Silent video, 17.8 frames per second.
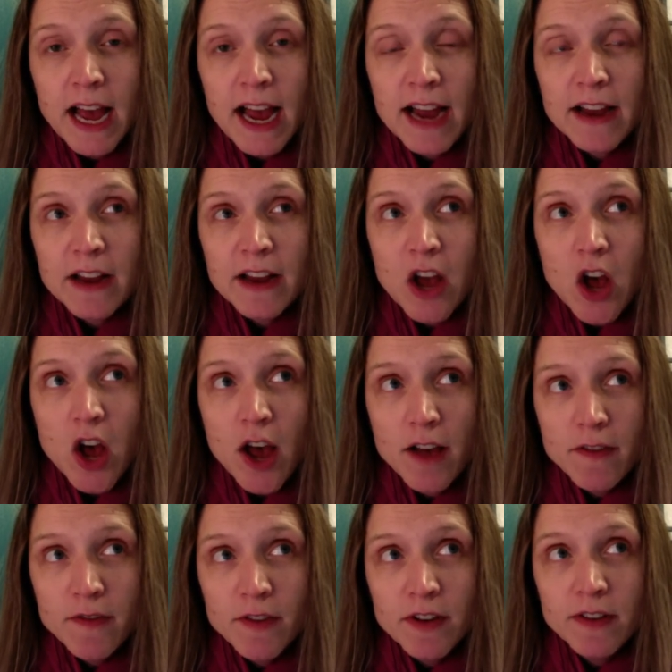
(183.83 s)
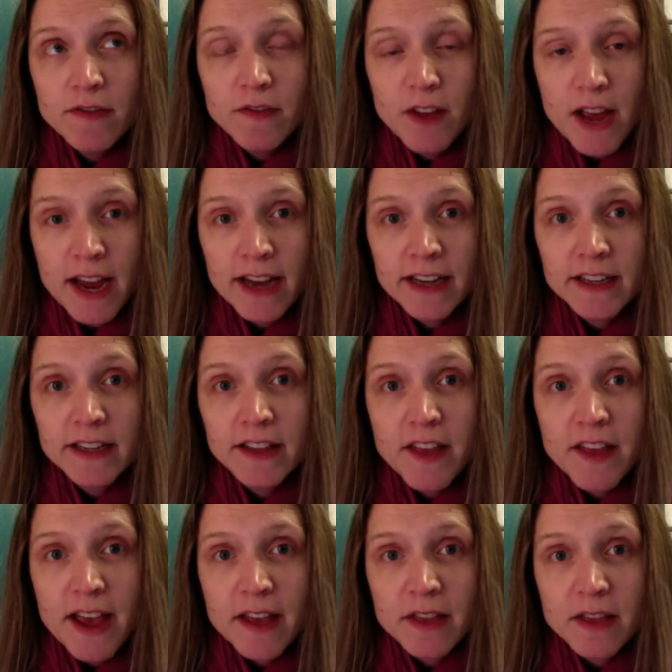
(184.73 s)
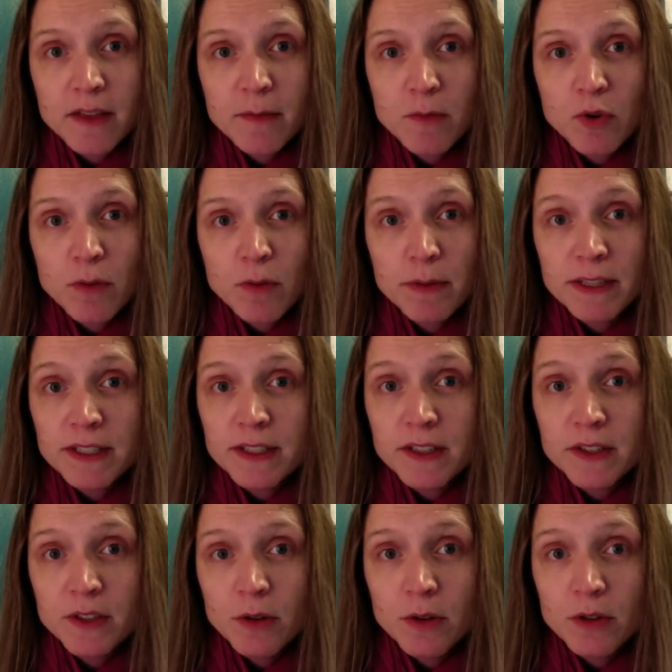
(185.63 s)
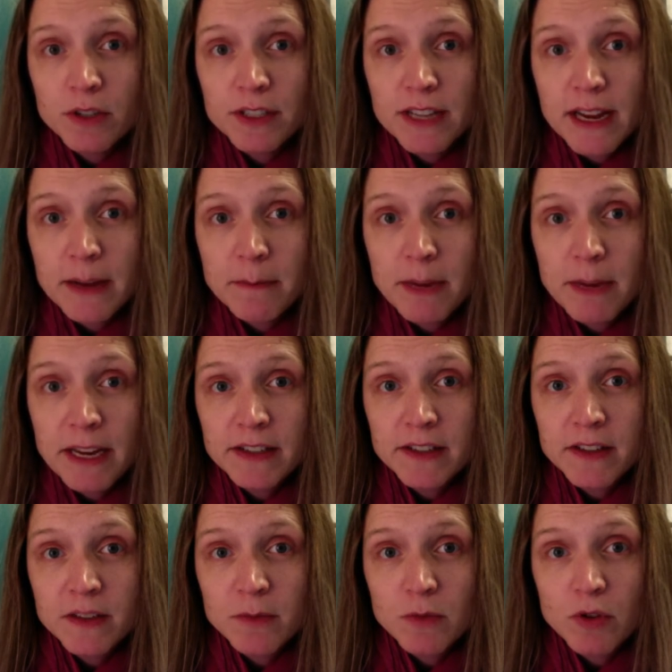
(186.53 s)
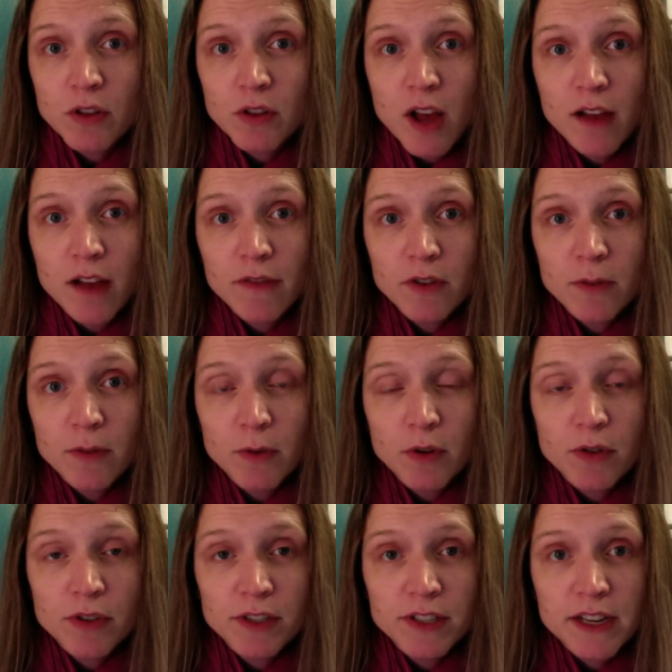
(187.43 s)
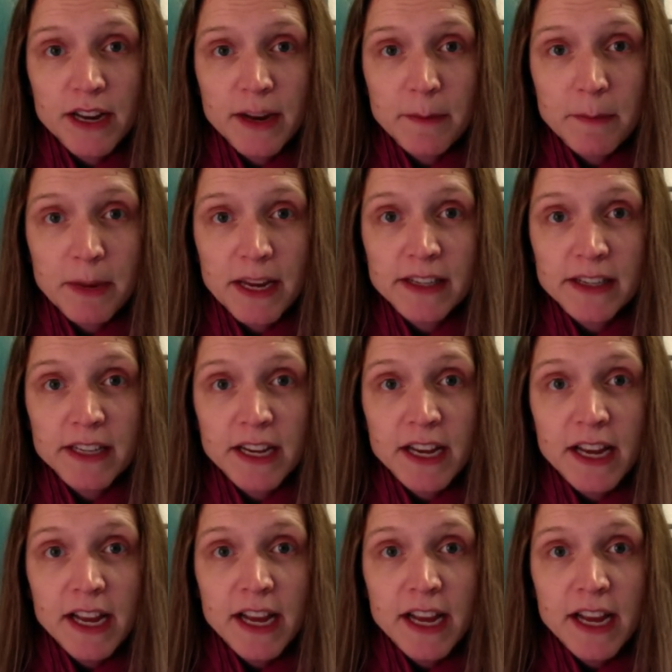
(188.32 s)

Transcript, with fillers: I often find that the more business owners I meet and the more law firm owners that I meet,